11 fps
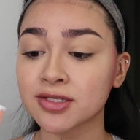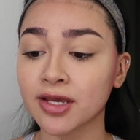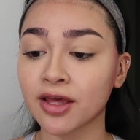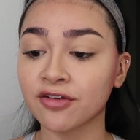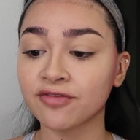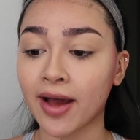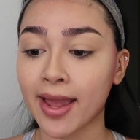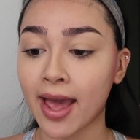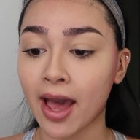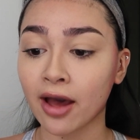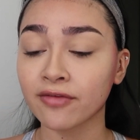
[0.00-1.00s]
if I
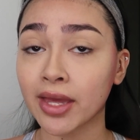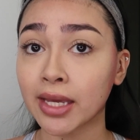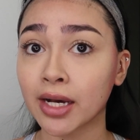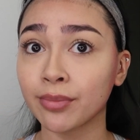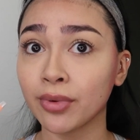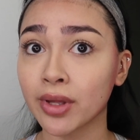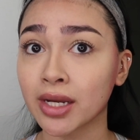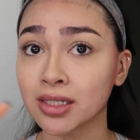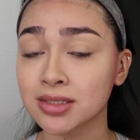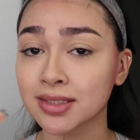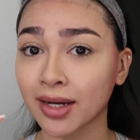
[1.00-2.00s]
have a couple
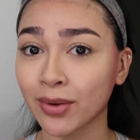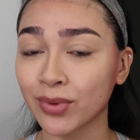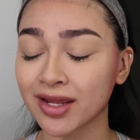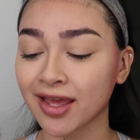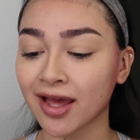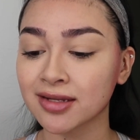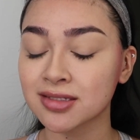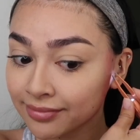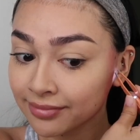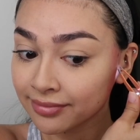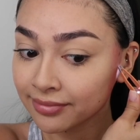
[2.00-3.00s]
hairs that I wanna get.